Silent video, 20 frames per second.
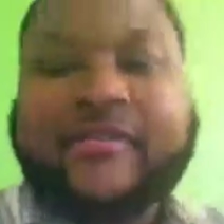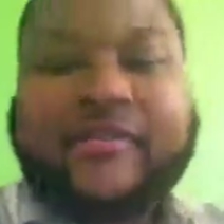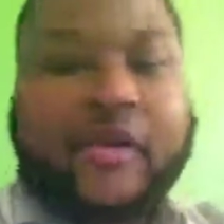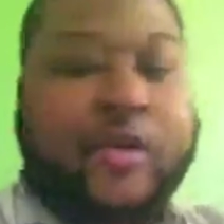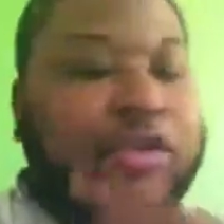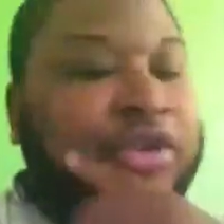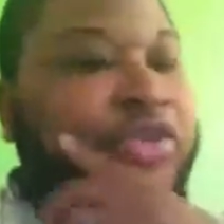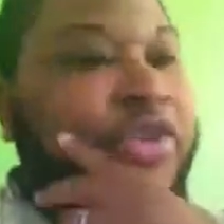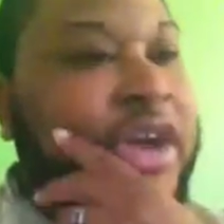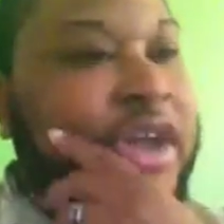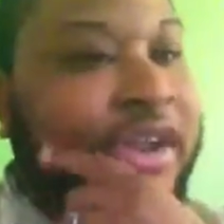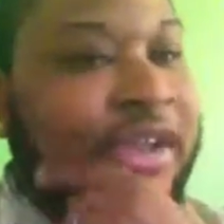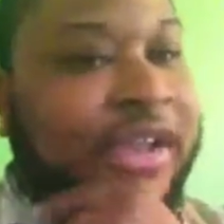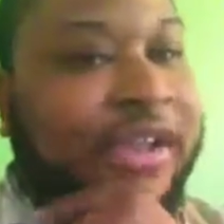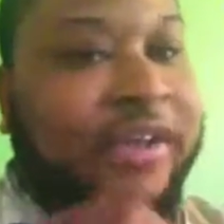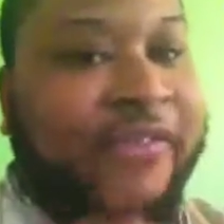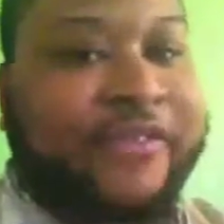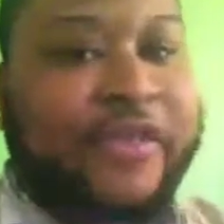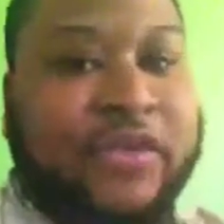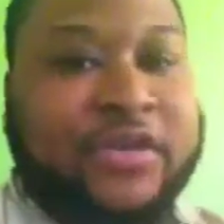Folks trying to
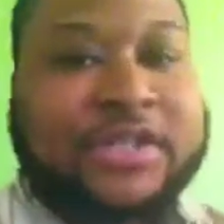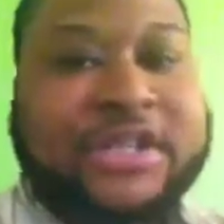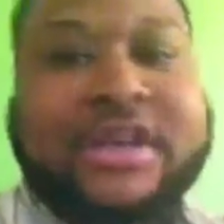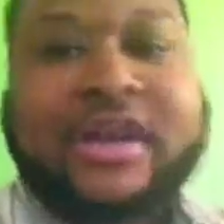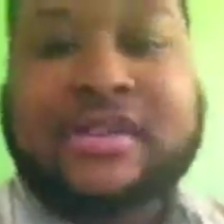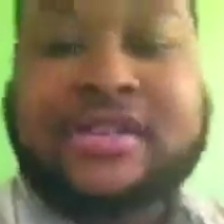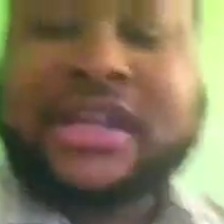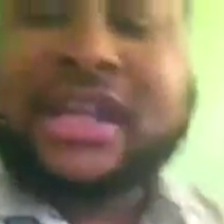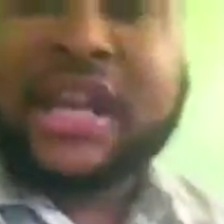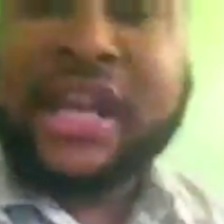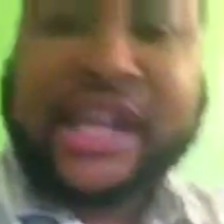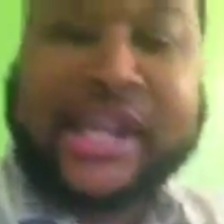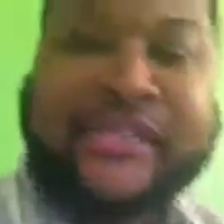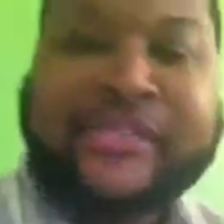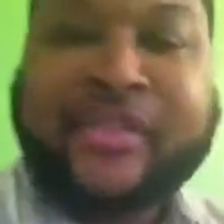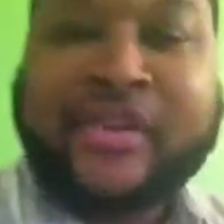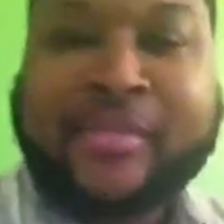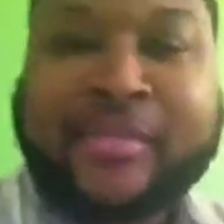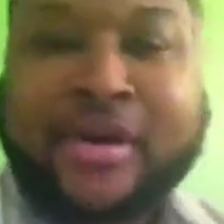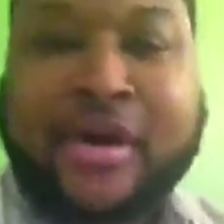kick folks down instead of
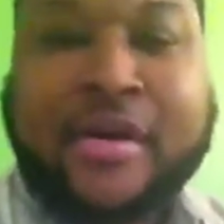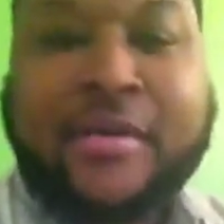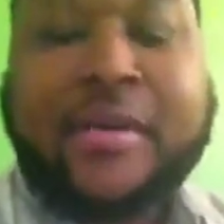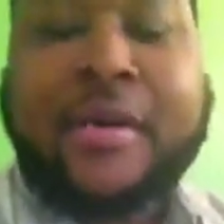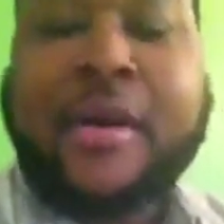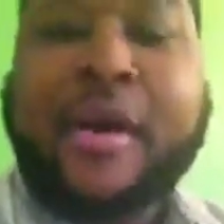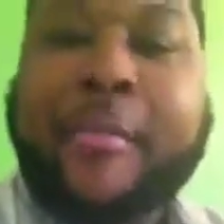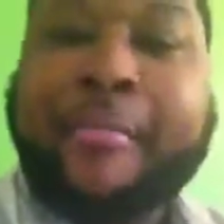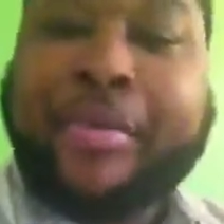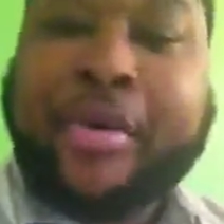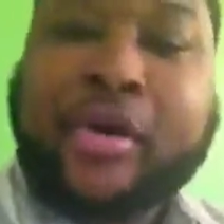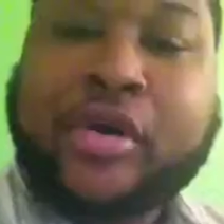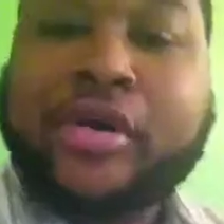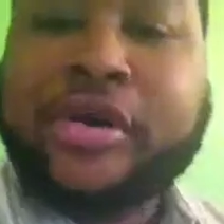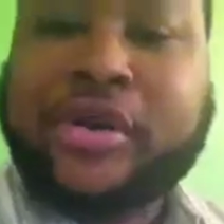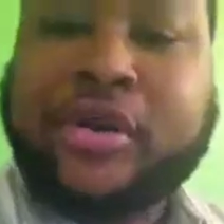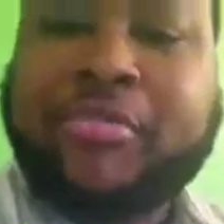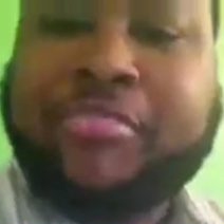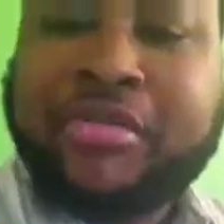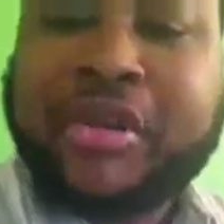lifting them up.
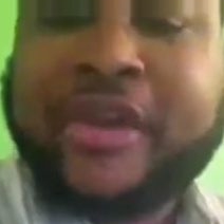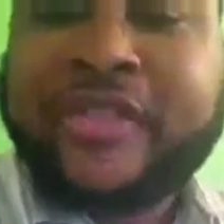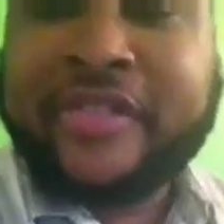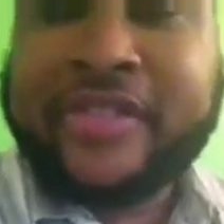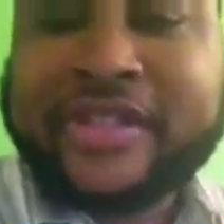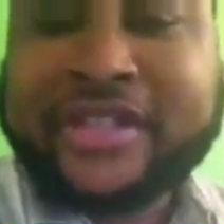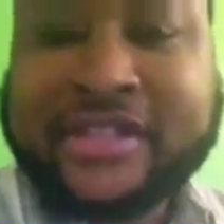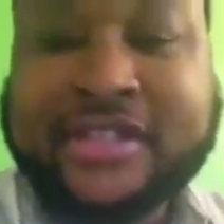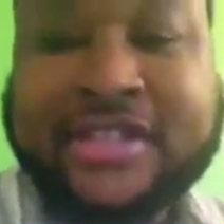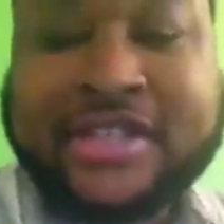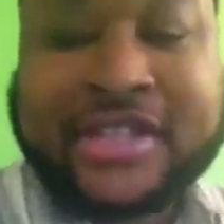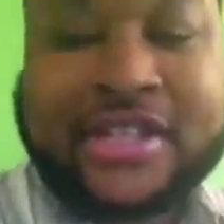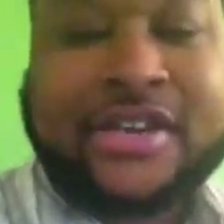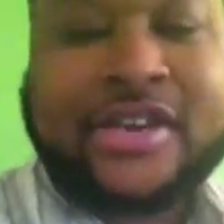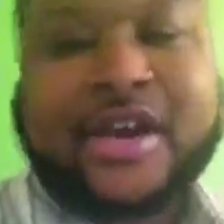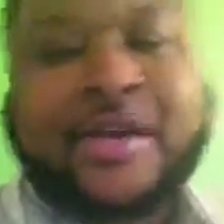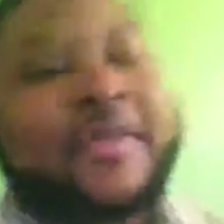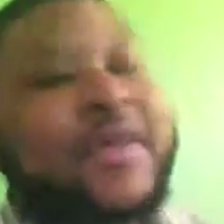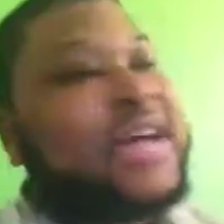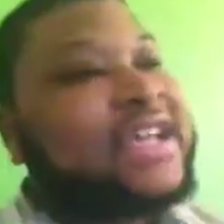Pull your brother and sister
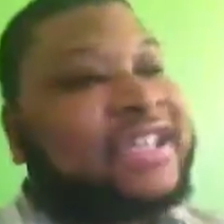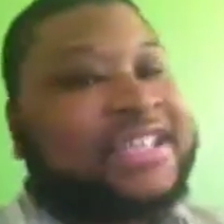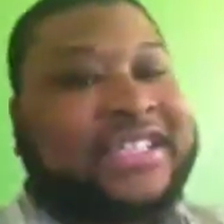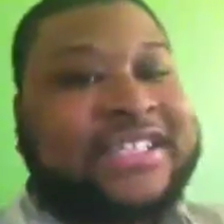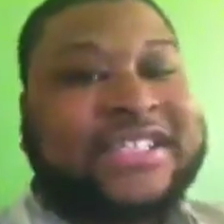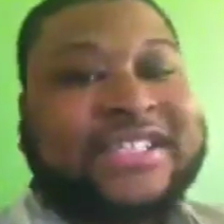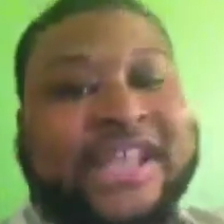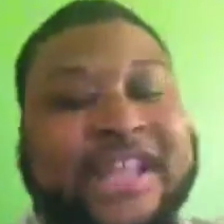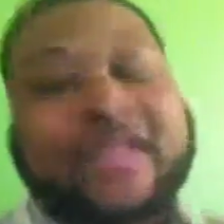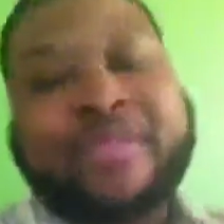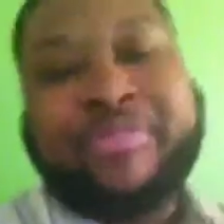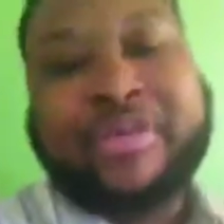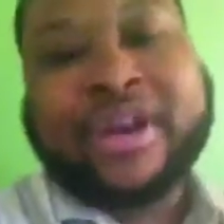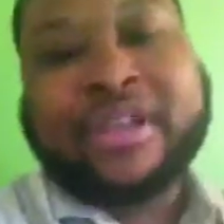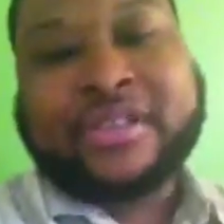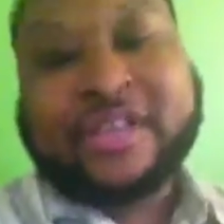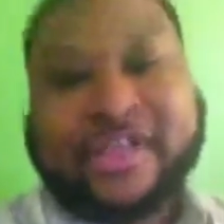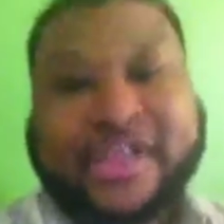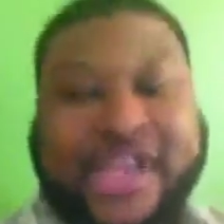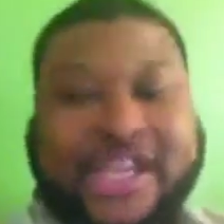up.
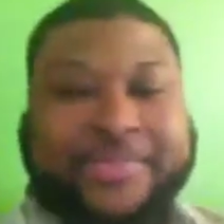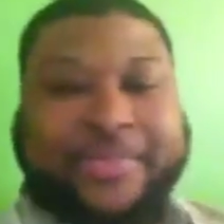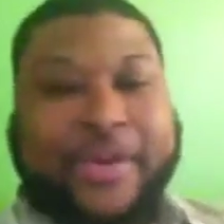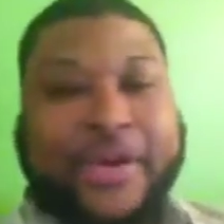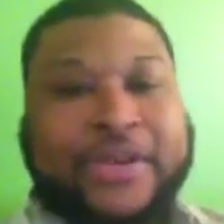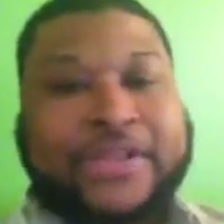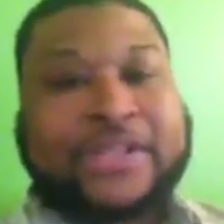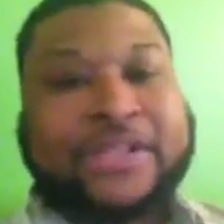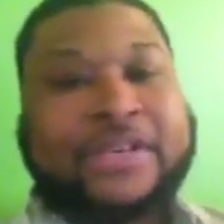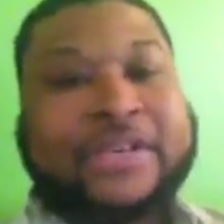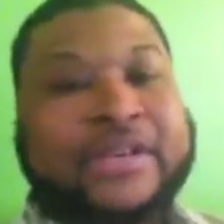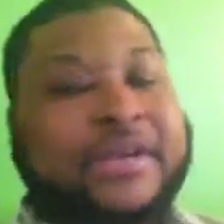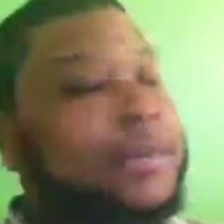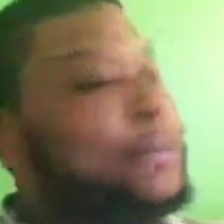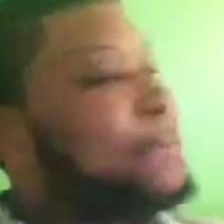Celebrate the next person.